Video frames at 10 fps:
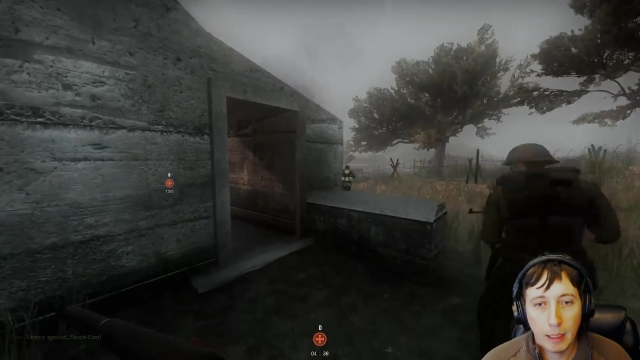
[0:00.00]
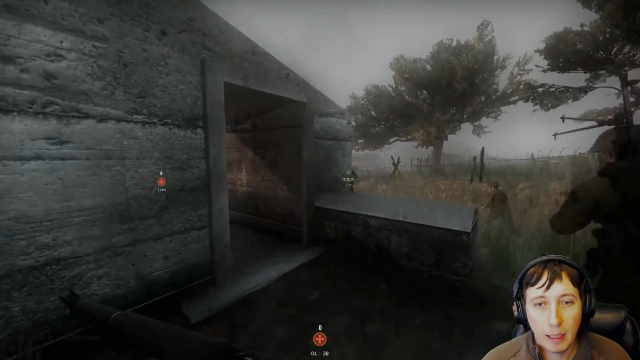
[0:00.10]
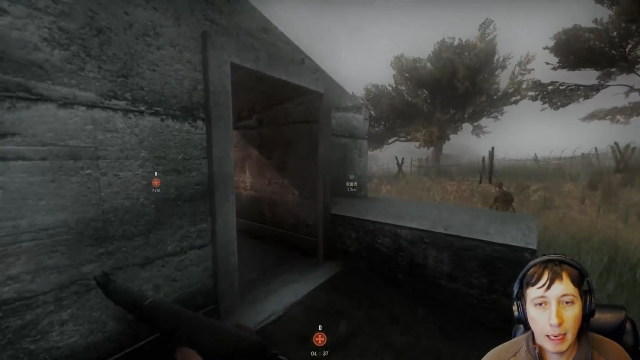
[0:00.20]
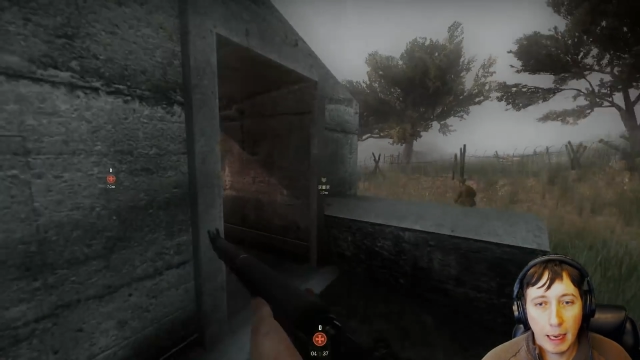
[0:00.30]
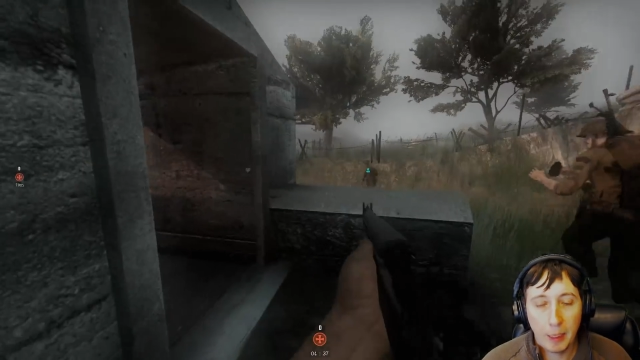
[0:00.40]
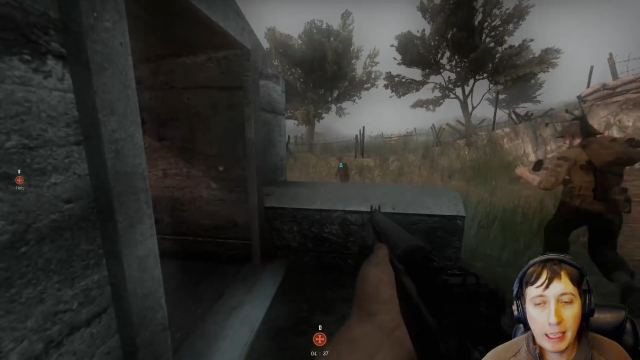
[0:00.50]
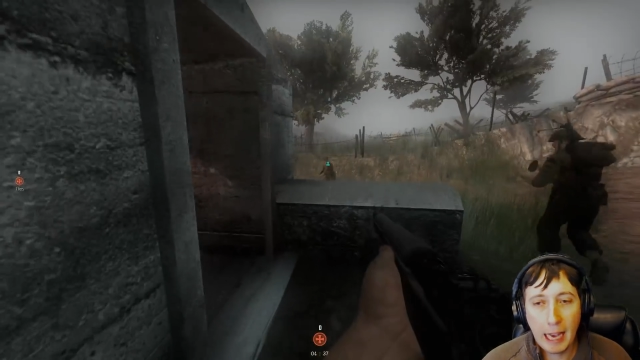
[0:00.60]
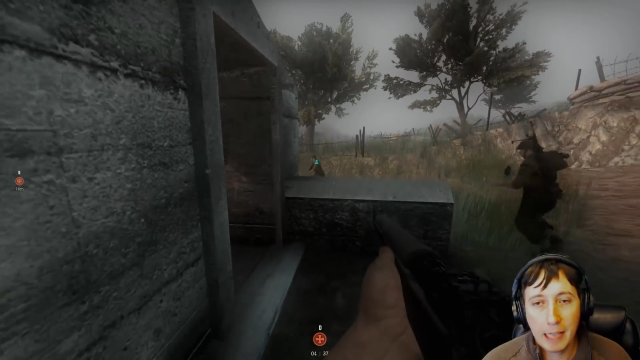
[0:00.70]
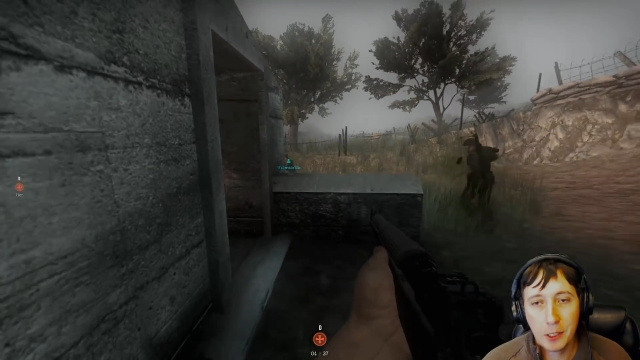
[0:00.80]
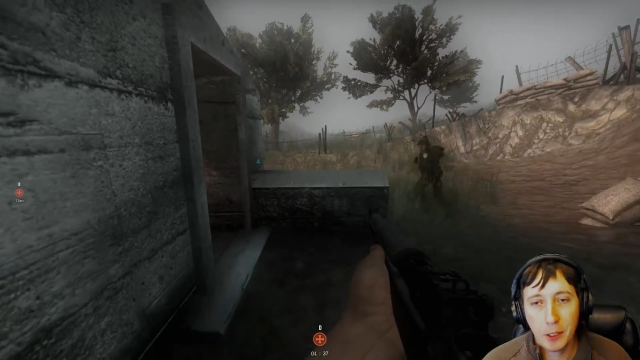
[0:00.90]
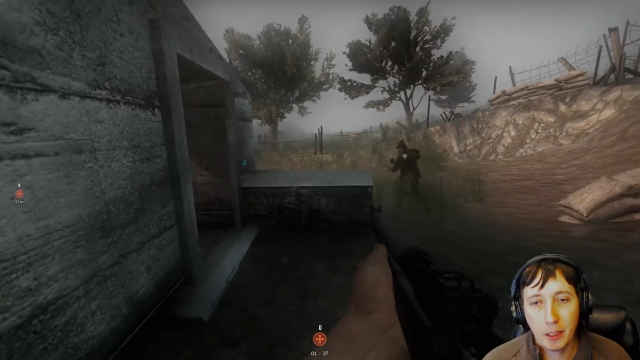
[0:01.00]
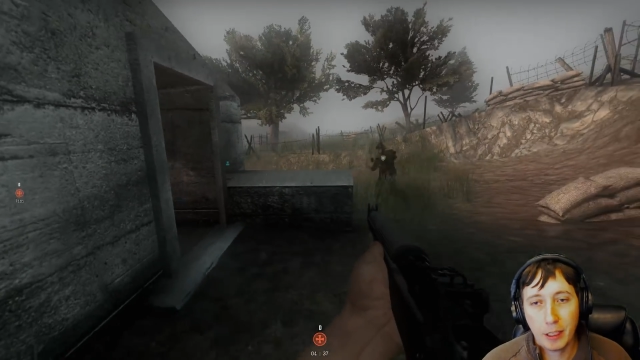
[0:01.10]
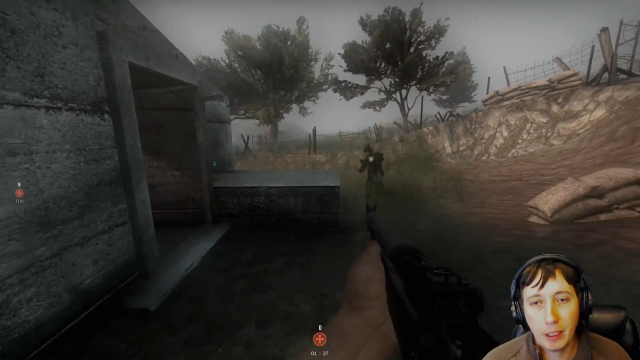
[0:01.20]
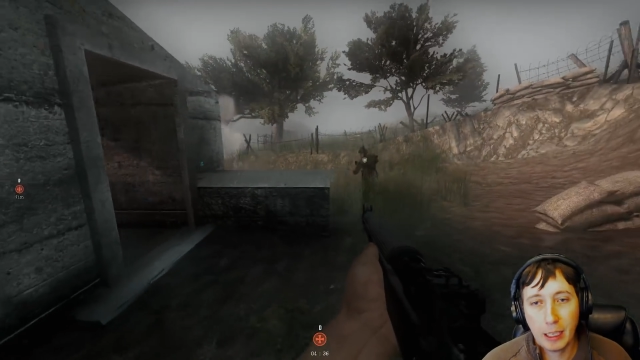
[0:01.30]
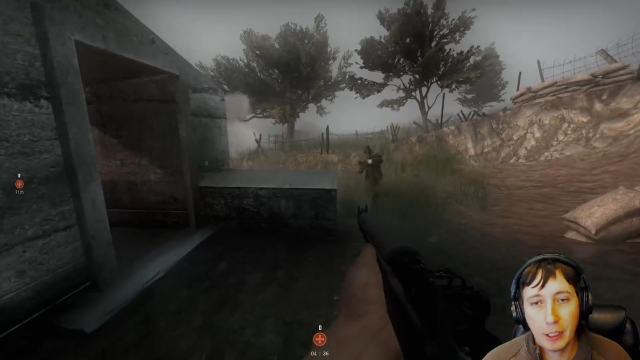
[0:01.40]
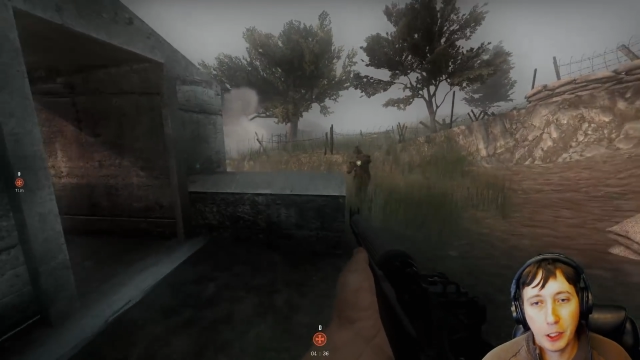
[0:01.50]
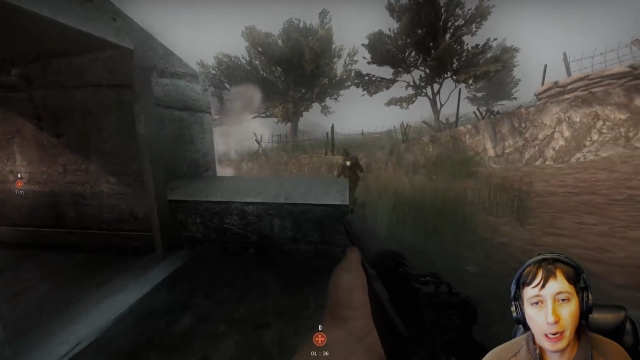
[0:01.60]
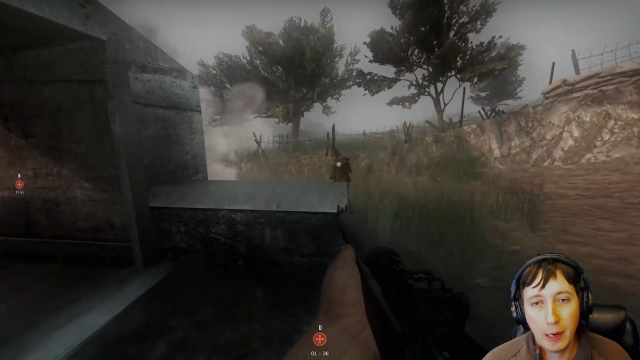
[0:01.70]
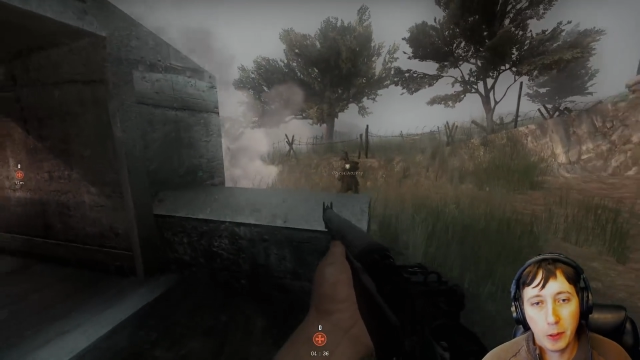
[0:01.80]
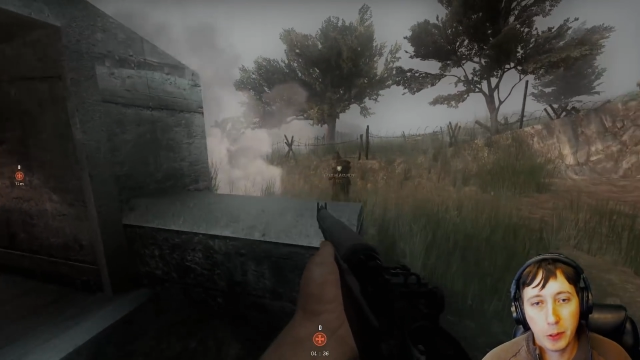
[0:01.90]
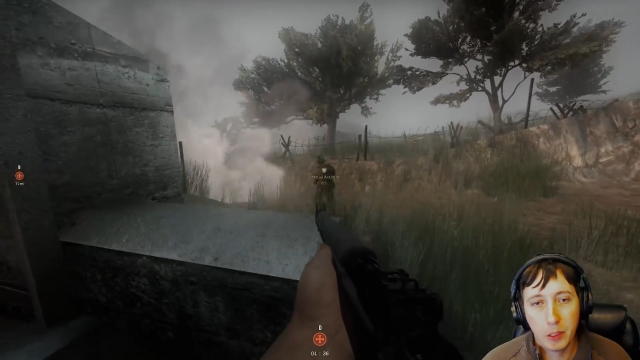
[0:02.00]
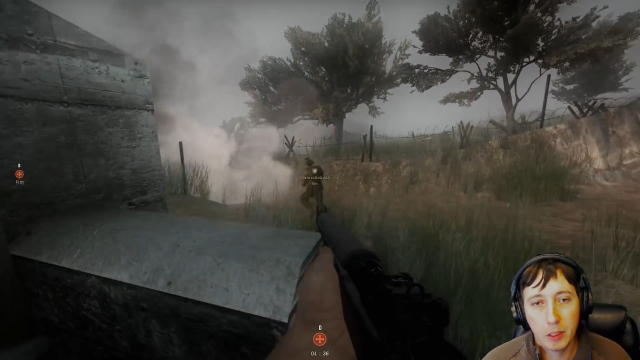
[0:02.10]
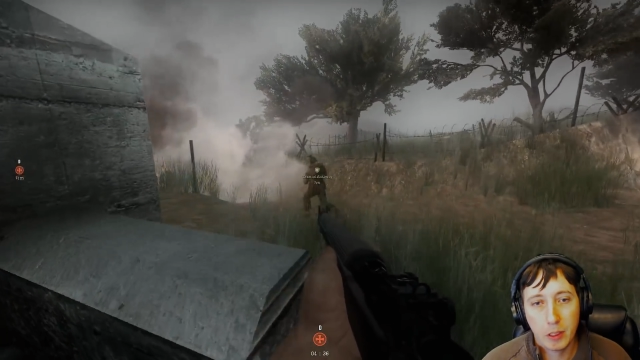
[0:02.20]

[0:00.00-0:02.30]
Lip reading: How many cats do you think you get to your house?